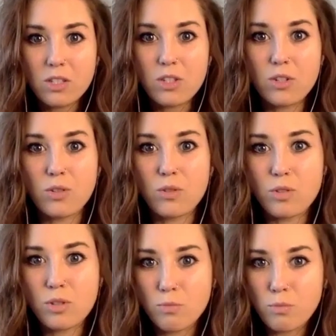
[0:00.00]
to
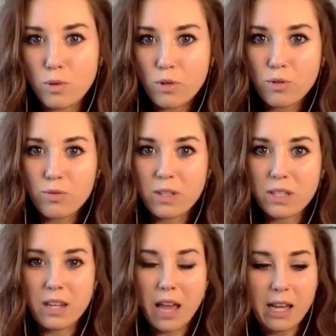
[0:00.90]
to move
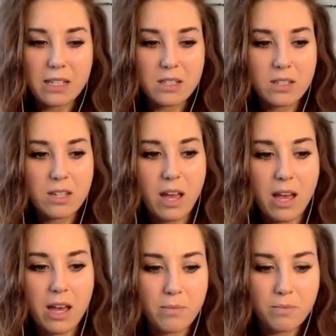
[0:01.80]
and and
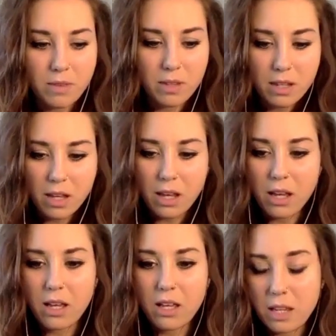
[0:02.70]
um
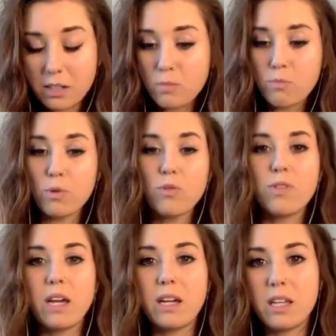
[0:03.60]
uh yeah to move
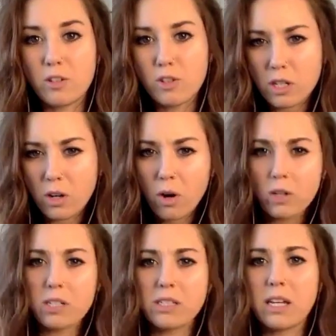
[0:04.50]
that energy and
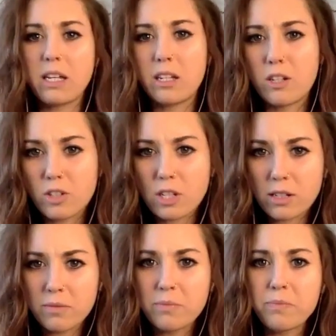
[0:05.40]
harness that
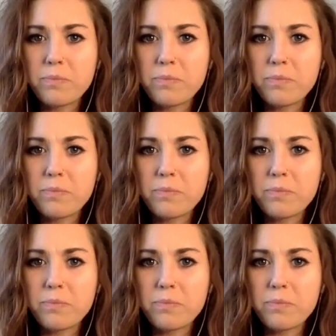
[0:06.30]
energy